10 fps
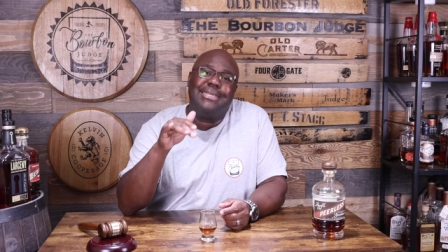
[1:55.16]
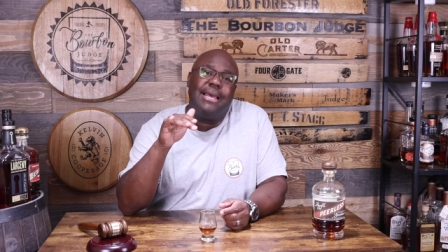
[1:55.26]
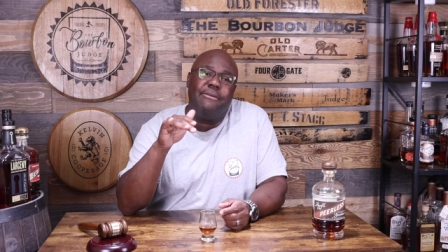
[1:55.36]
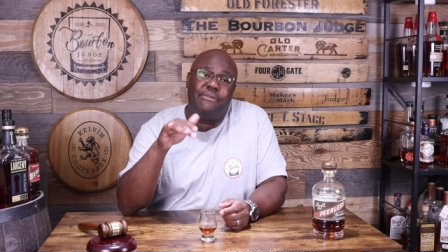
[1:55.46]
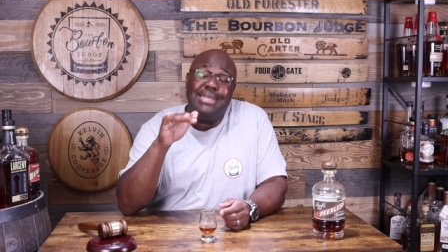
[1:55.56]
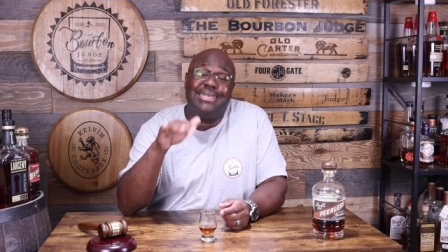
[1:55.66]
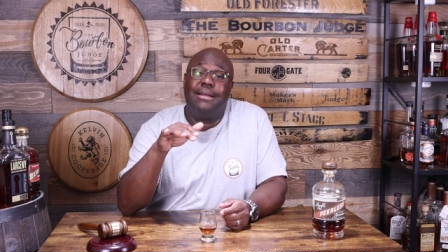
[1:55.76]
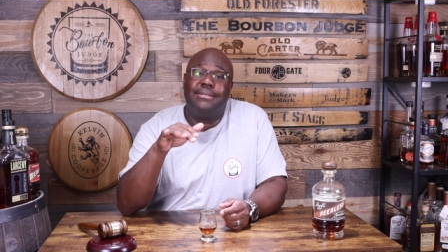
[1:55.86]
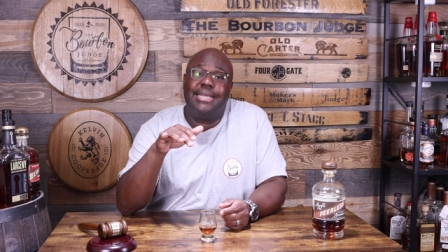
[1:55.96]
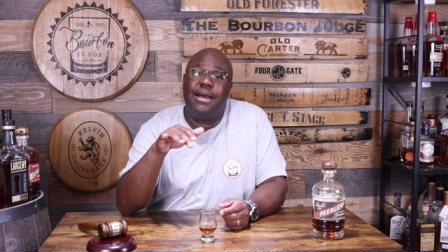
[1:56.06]
ta- right
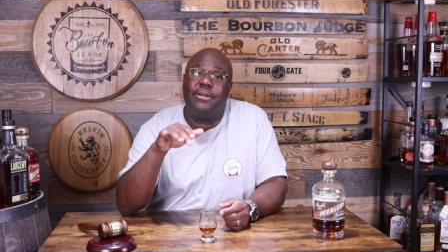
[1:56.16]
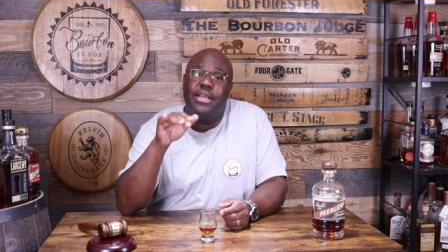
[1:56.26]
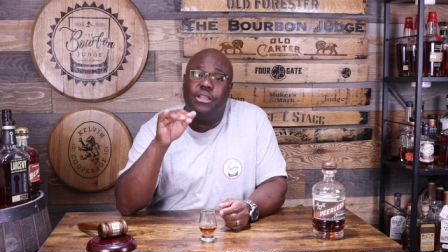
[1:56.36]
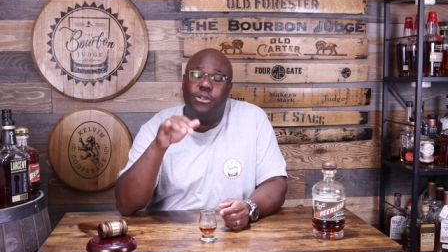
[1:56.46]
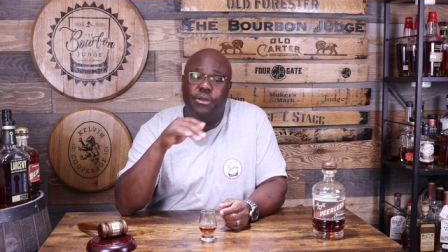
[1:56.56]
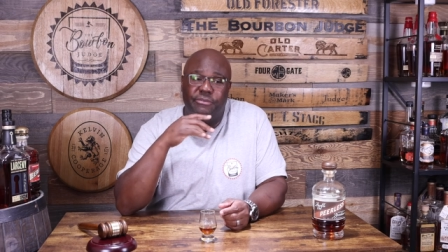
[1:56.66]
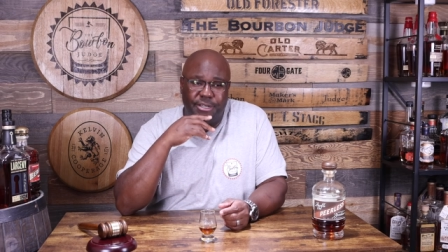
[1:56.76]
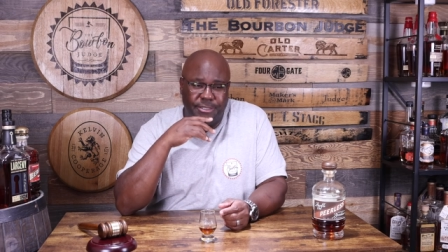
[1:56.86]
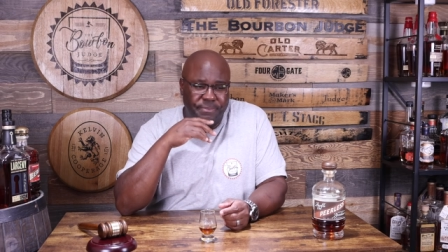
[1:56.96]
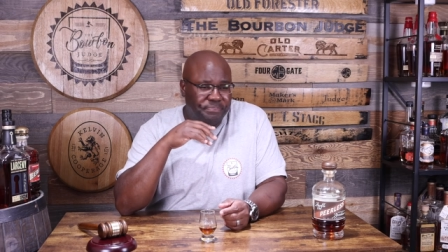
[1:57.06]
downtown in
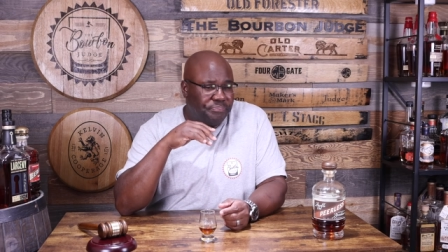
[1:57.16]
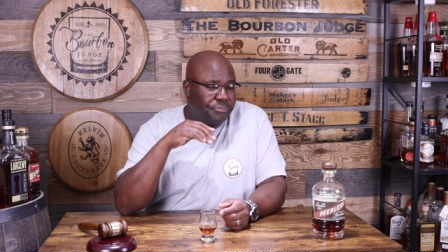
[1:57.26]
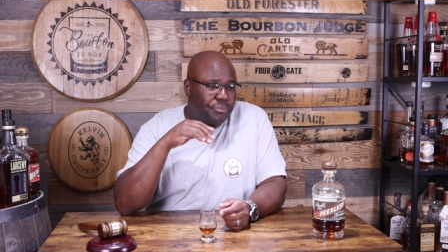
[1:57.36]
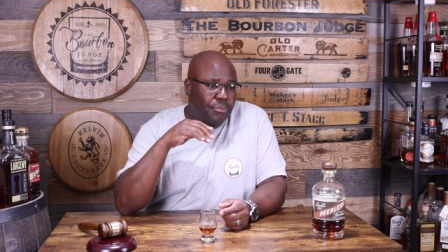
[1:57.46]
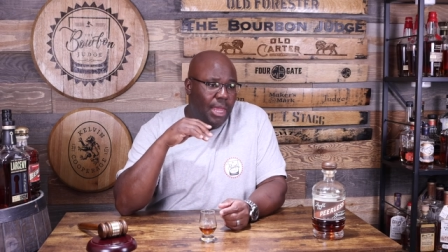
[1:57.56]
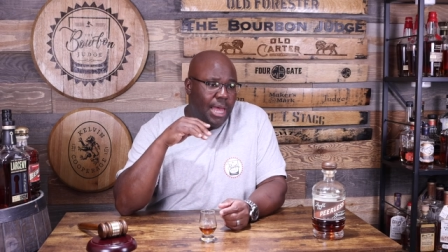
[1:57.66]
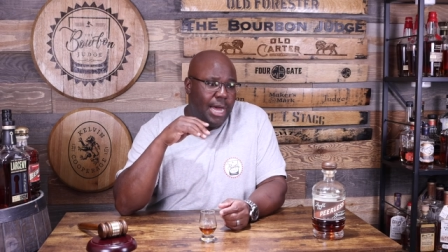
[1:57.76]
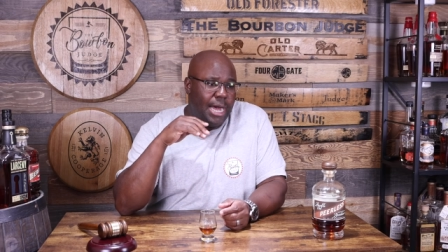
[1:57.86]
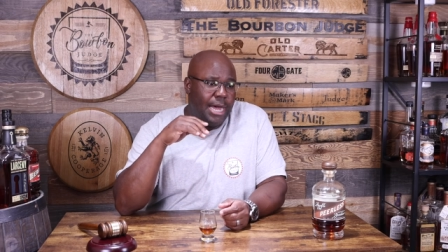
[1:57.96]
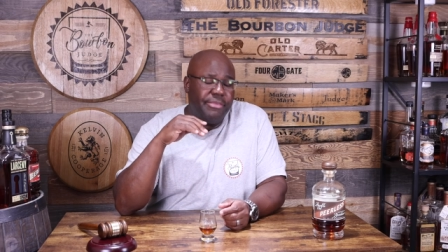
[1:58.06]
Louisville.
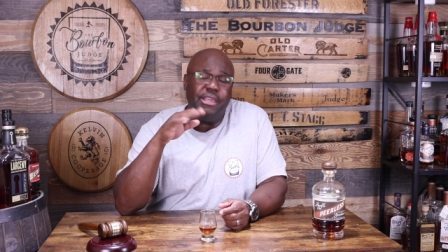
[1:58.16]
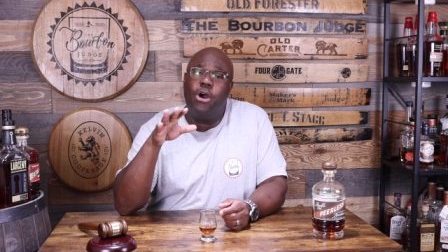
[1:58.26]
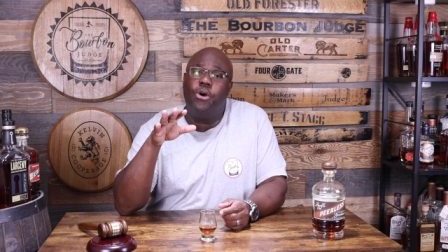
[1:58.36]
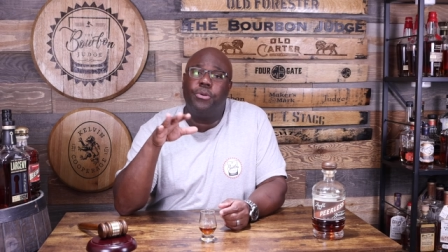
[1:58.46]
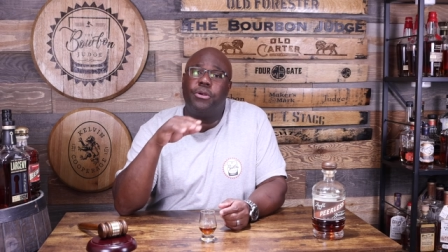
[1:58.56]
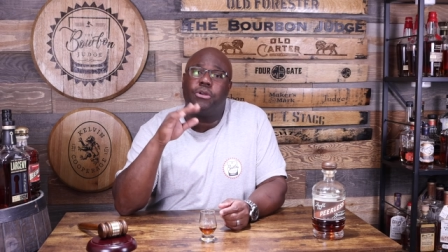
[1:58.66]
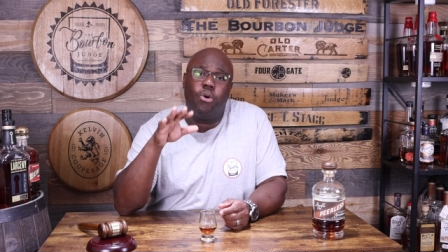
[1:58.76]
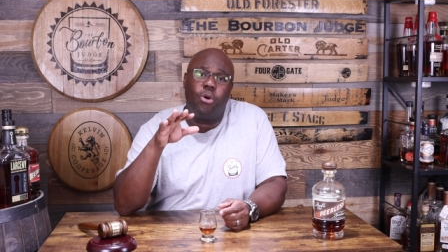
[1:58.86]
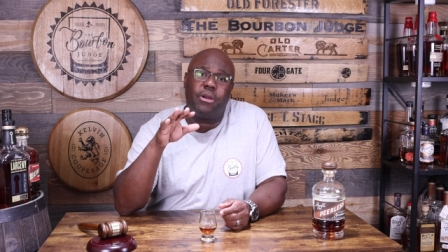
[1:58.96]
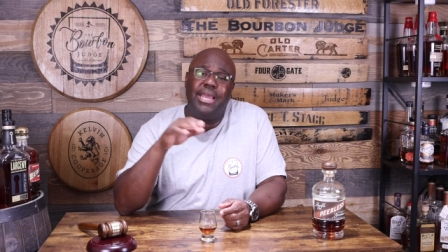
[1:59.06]
Uh, the owner,
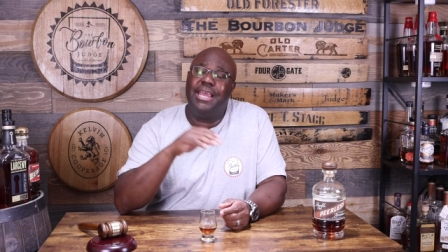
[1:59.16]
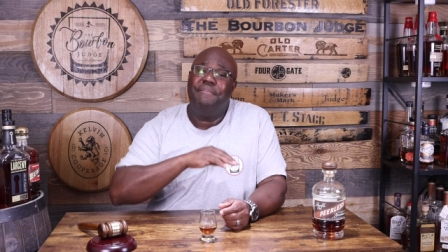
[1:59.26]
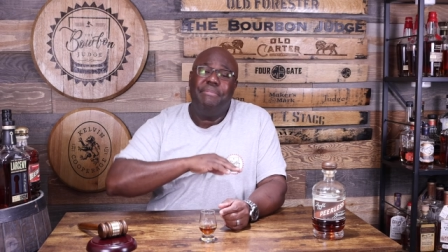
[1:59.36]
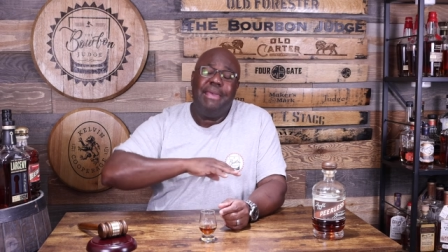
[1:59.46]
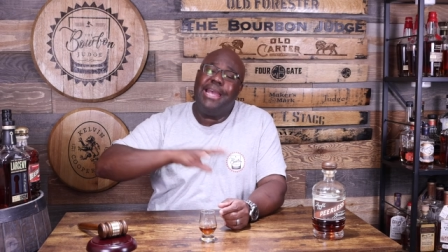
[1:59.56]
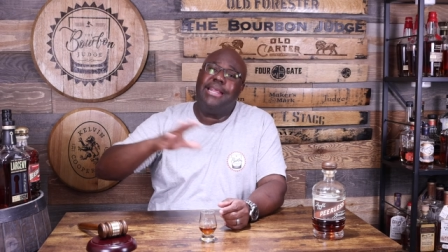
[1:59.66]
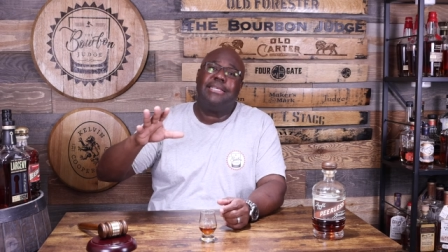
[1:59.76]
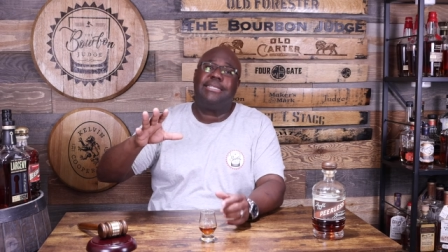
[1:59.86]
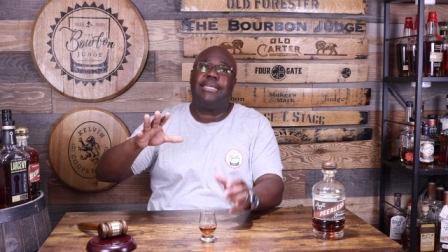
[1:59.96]
Corky, and his